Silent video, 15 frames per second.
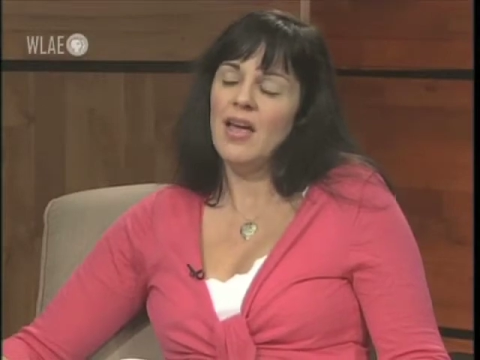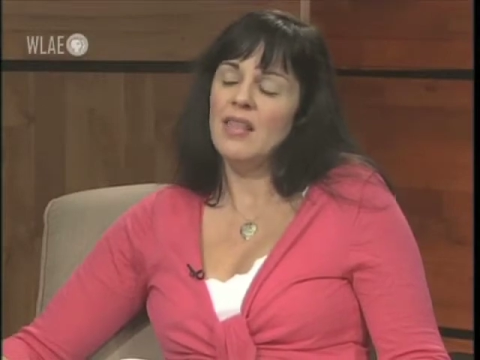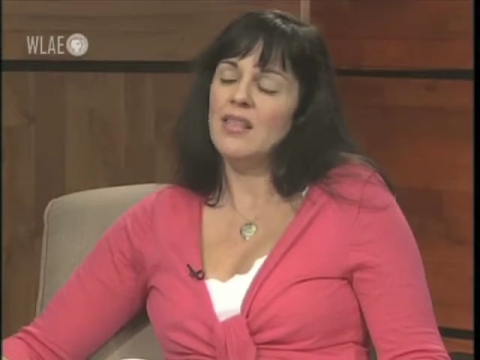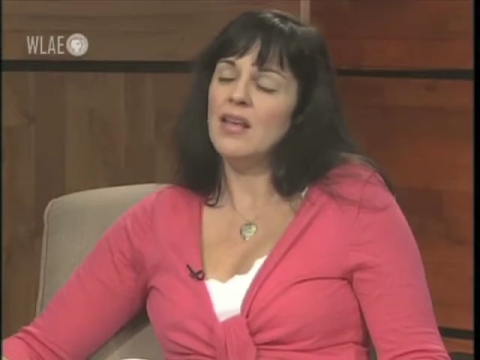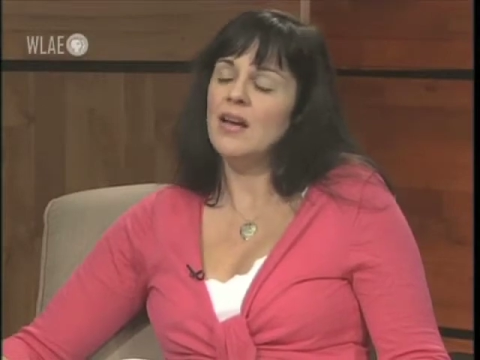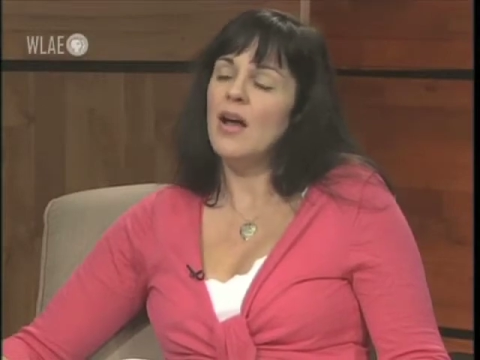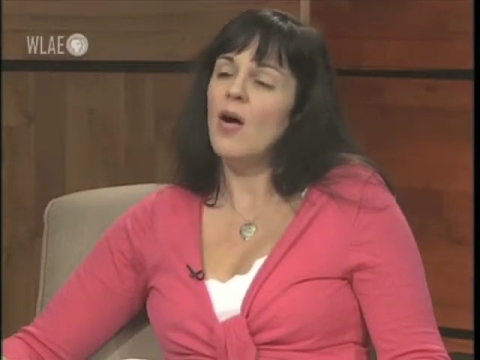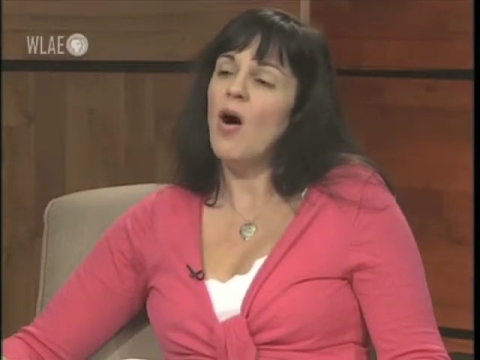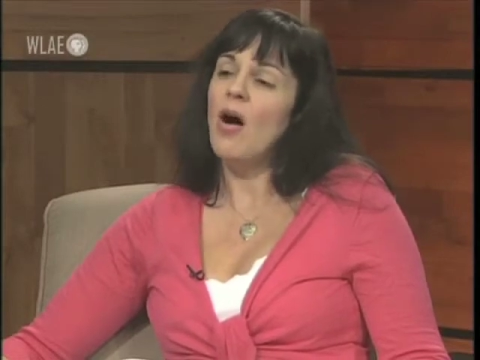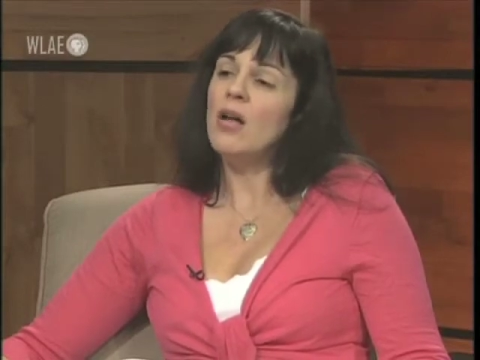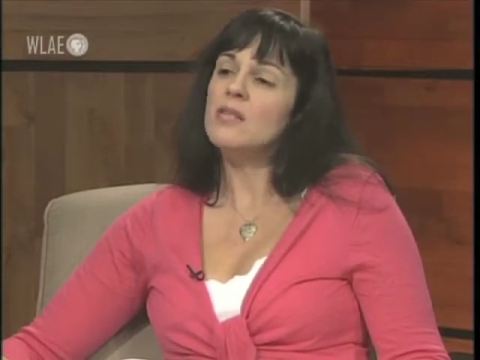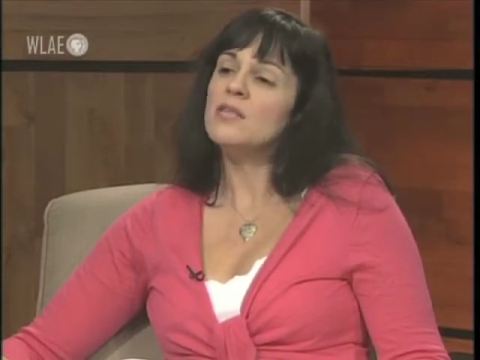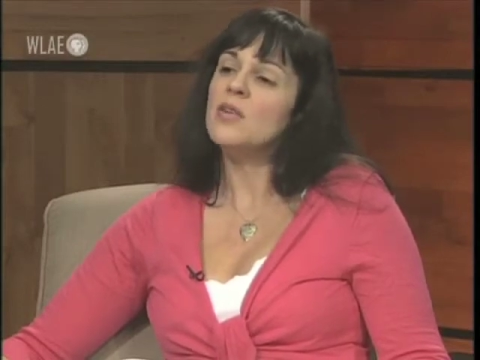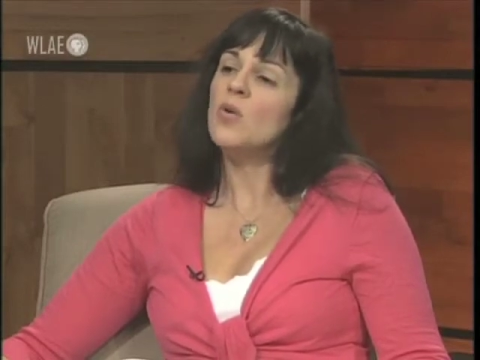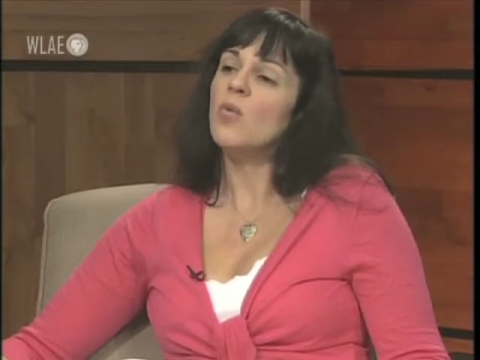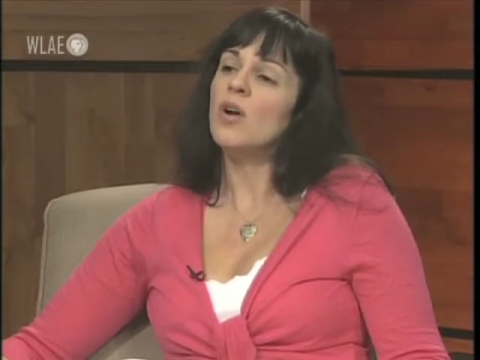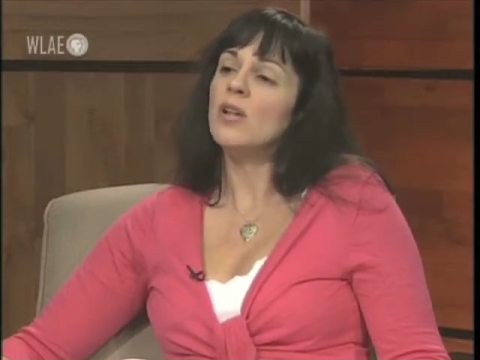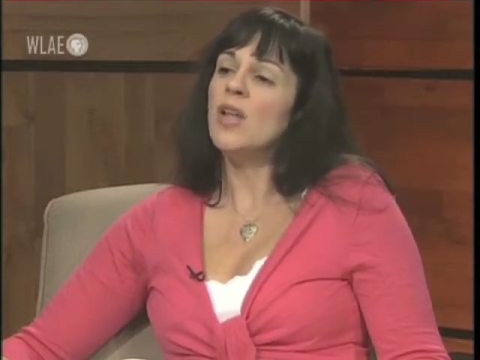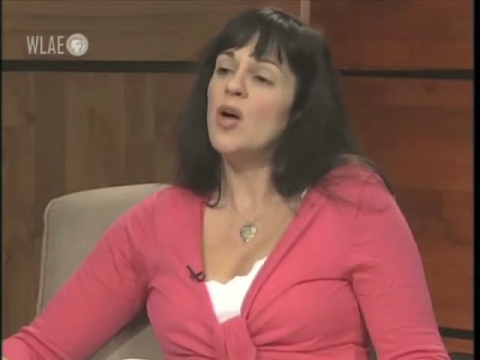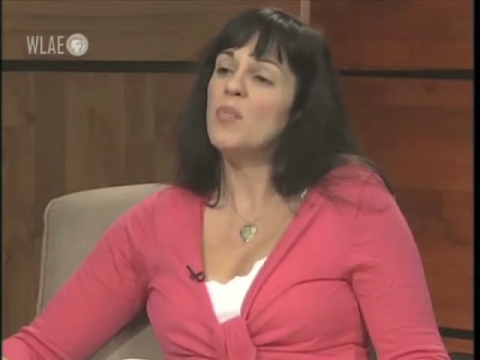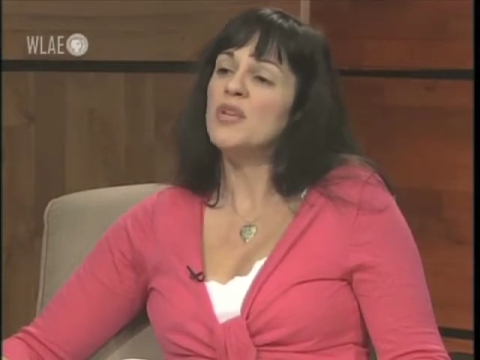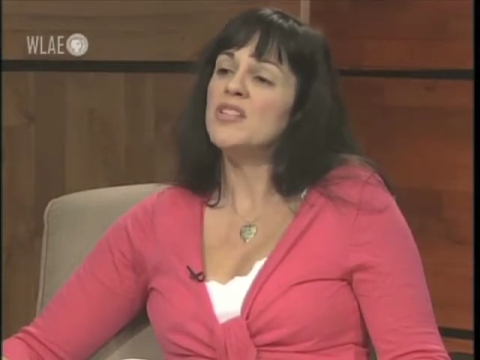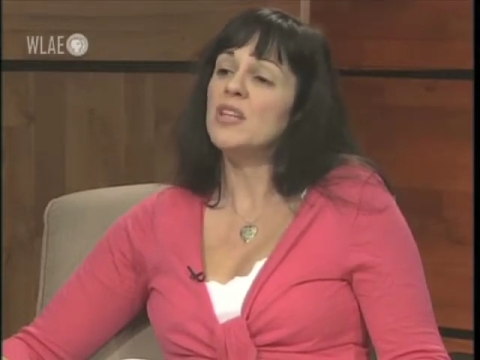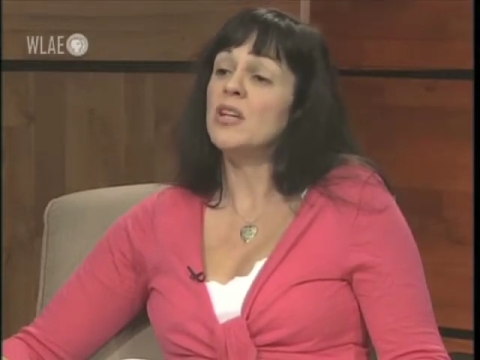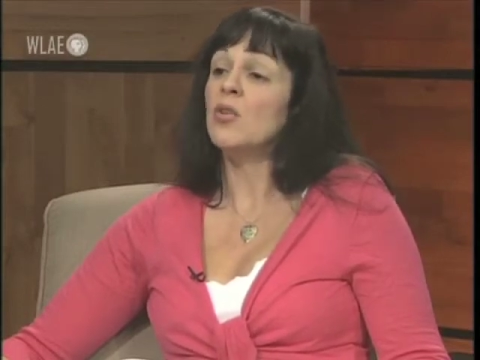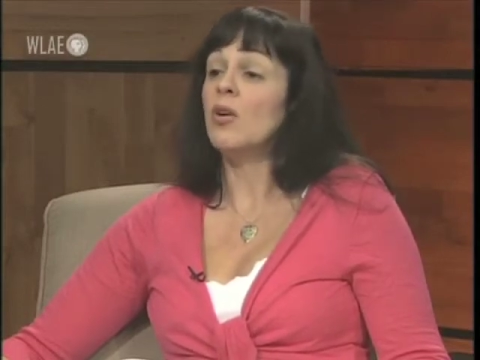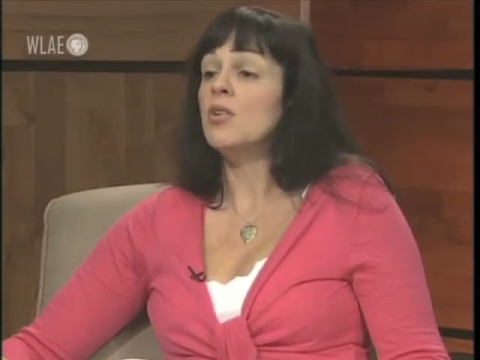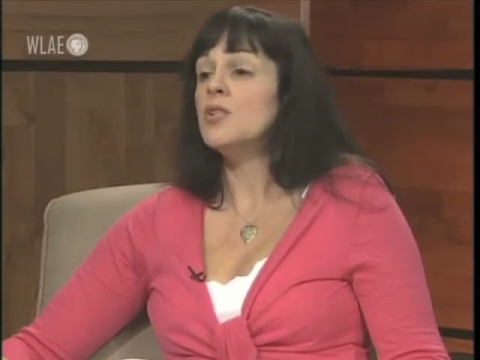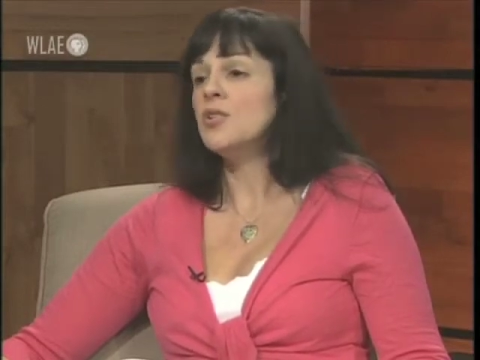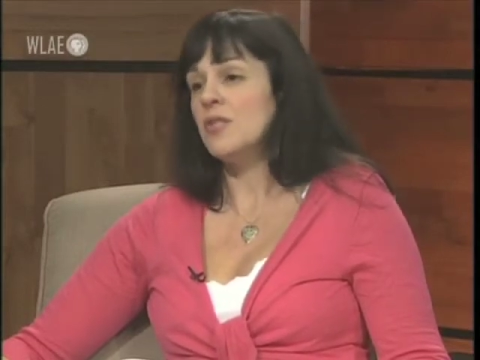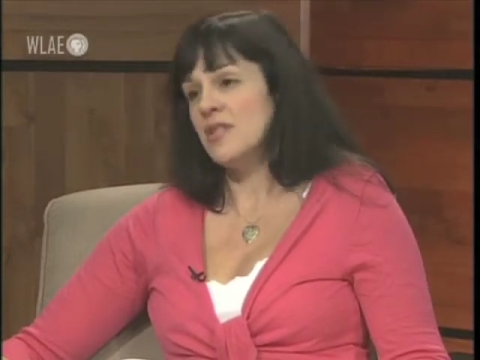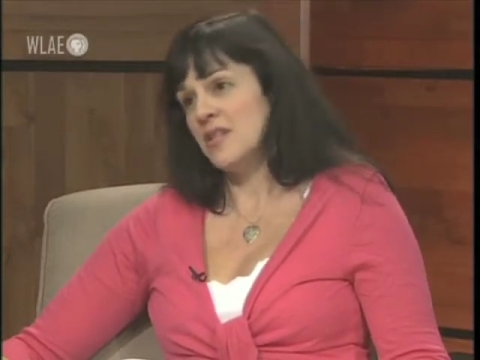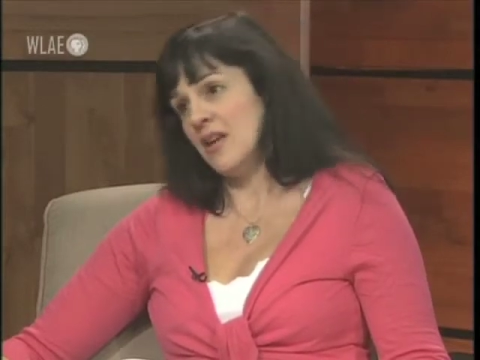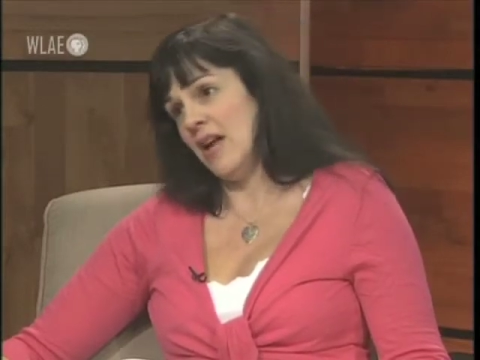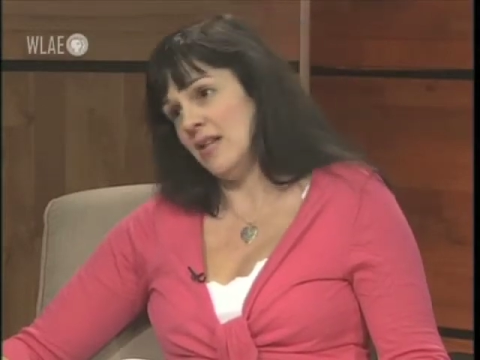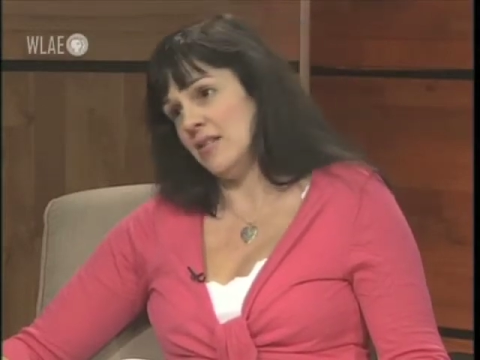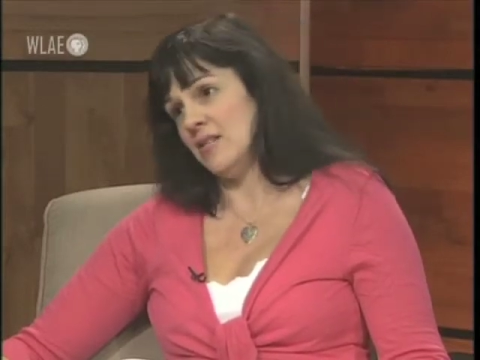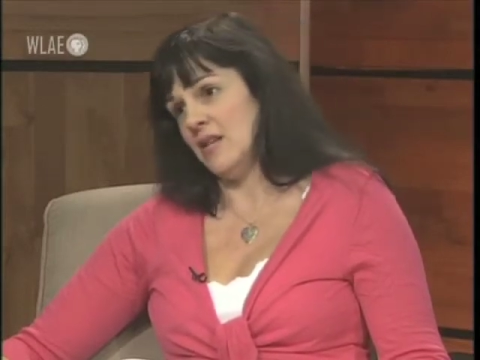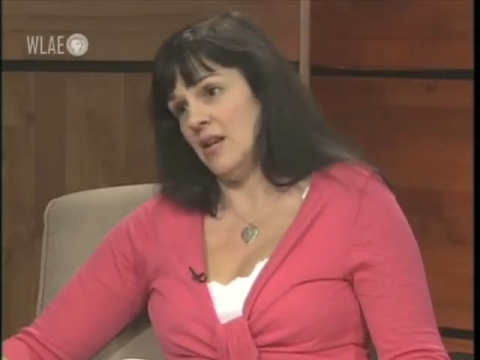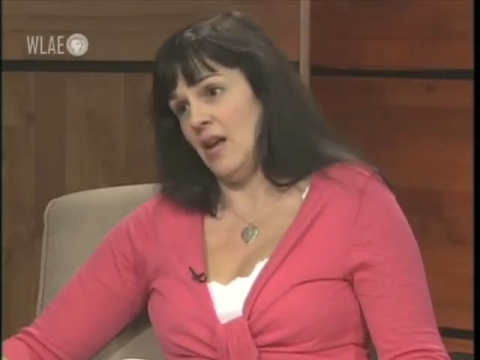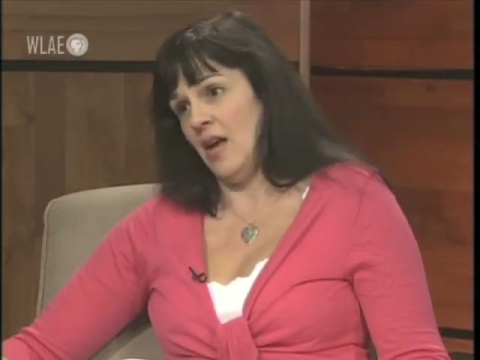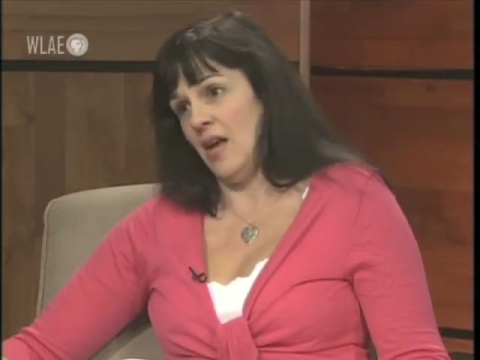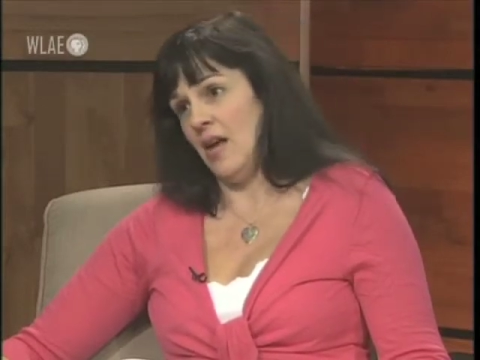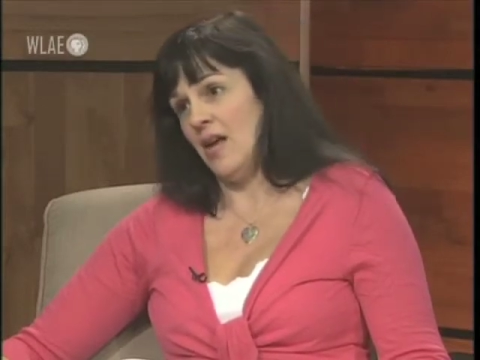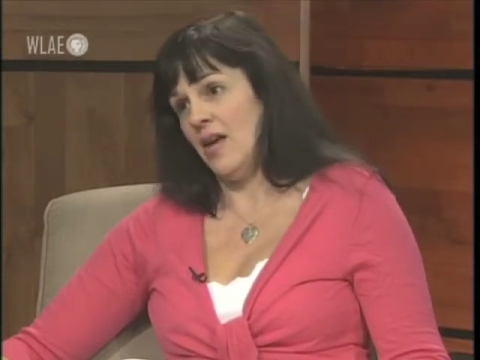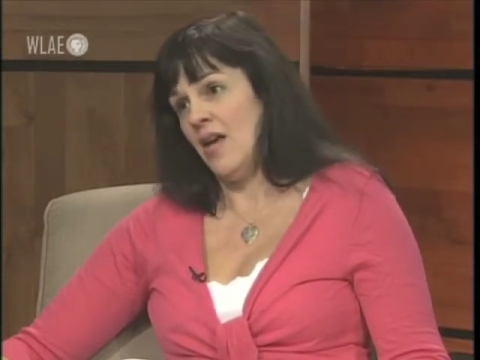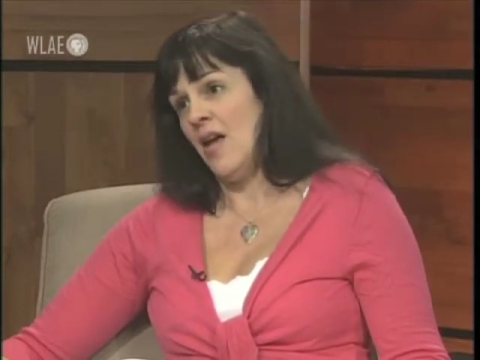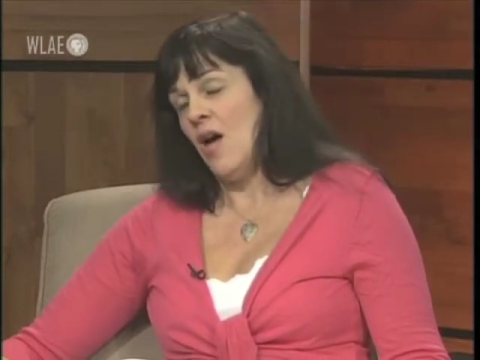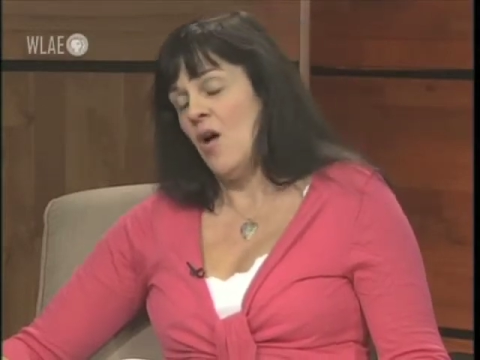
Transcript: And then also where La Petite Grocery stands today